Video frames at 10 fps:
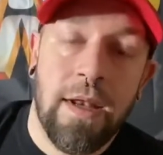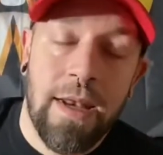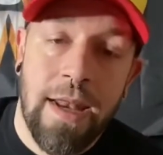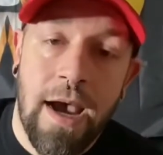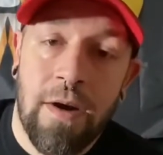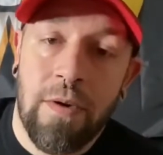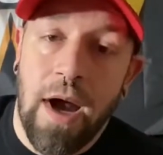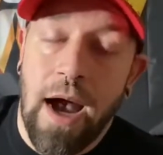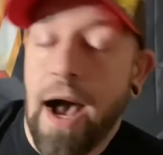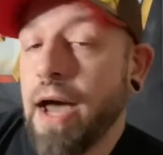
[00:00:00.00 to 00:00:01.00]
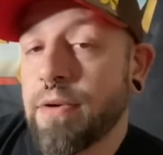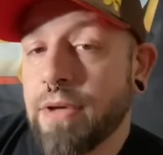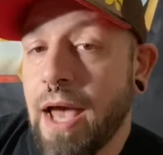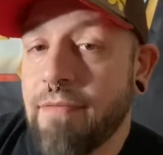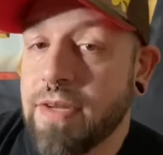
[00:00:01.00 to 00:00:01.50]
Now, I don't
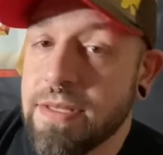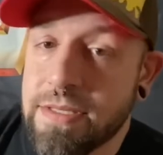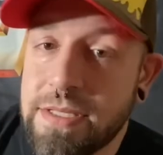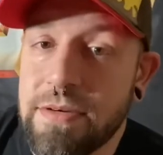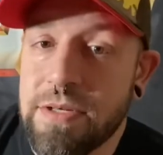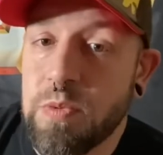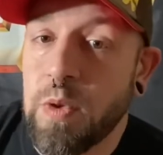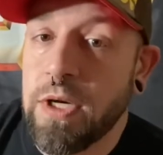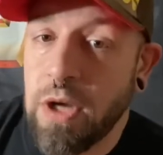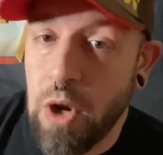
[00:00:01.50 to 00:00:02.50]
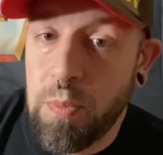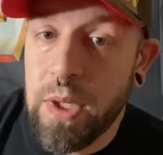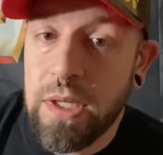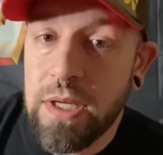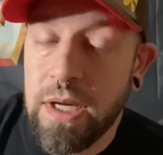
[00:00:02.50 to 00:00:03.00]
have any of the Series 1
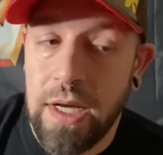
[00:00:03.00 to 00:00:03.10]
opened.